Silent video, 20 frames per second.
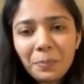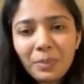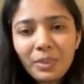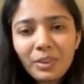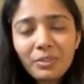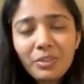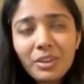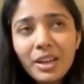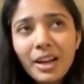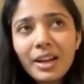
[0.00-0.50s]

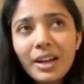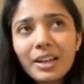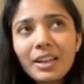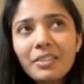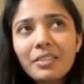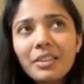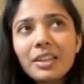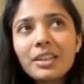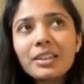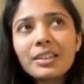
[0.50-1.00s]

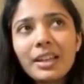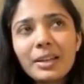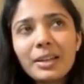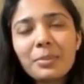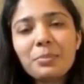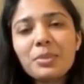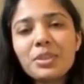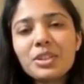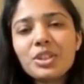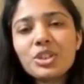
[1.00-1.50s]
giving that
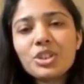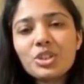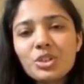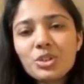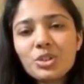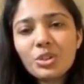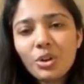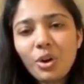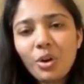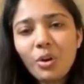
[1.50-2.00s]
much
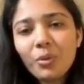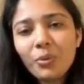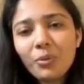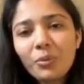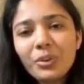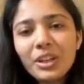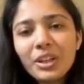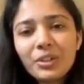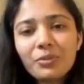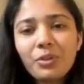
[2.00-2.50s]
of
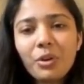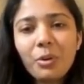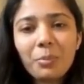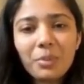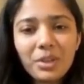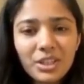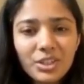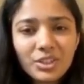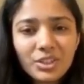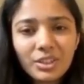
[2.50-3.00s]

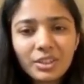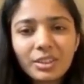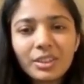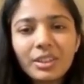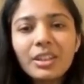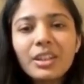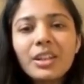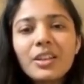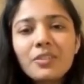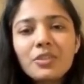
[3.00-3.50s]
information
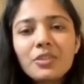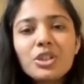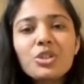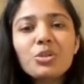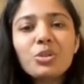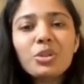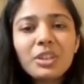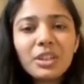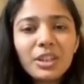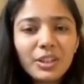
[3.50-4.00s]
which
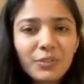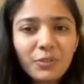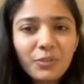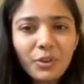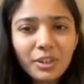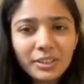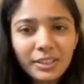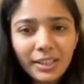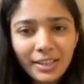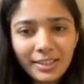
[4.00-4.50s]
you need
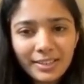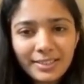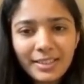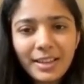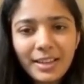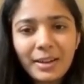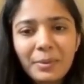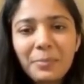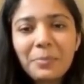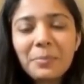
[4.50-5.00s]
for the
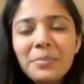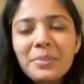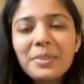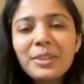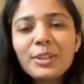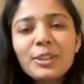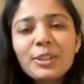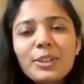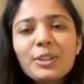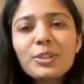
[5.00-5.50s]
exam.
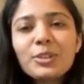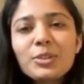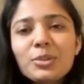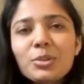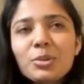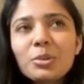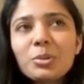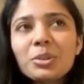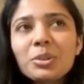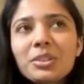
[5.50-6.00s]

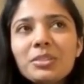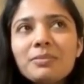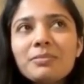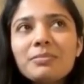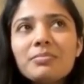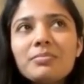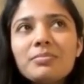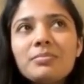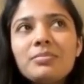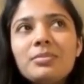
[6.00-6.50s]
So
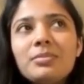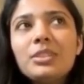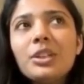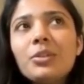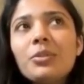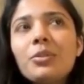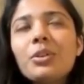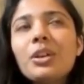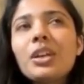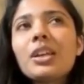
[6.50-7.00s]

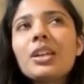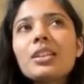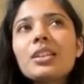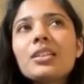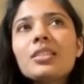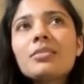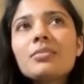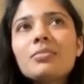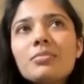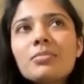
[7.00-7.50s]
the way
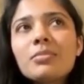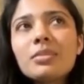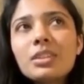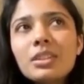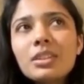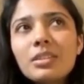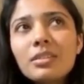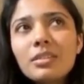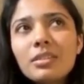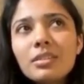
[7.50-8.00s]

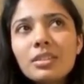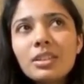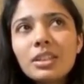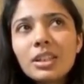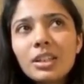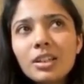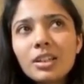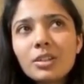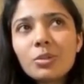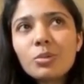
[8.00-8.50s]

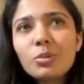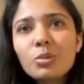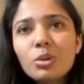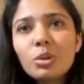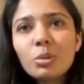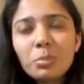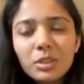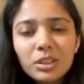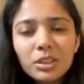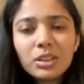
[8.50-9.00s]
they
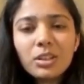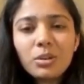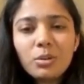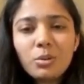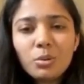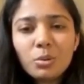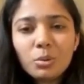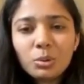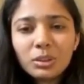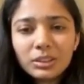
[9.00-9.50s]
told me the
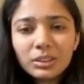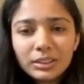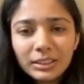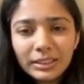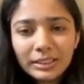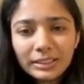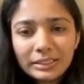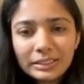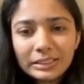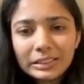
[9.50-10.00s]
whole
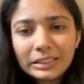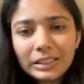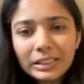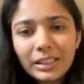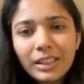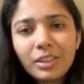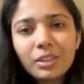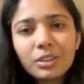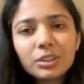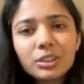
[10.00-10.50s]
thing,
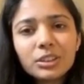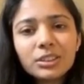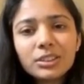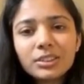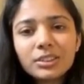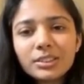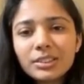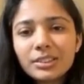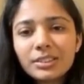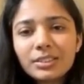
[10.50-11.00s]

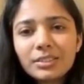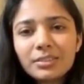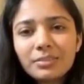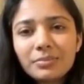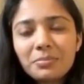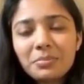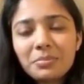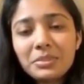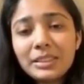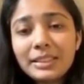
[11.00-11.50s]

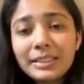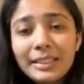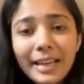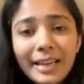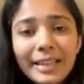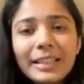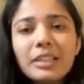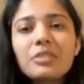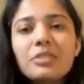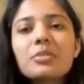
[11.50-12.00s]

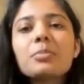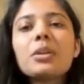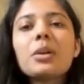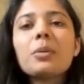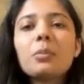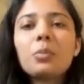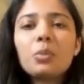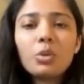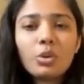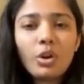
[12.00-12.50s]
that gives me a
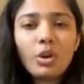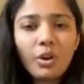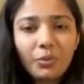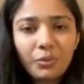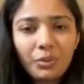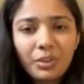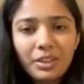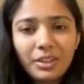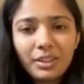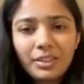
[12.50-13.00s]
more
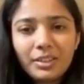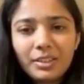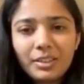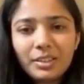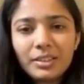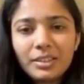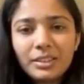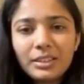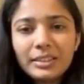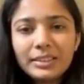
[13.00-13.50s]
confident.
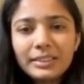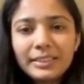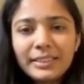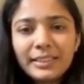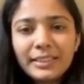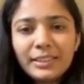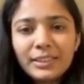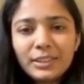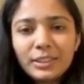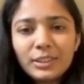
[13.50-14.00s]

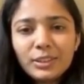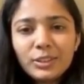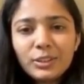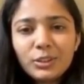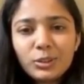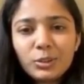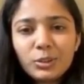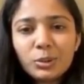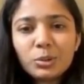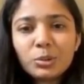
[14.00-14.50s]

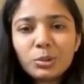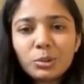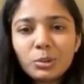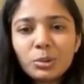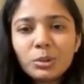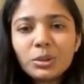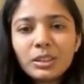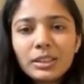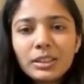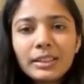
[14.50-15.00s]

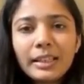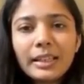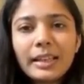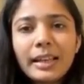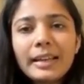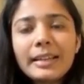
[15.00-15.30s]
So then I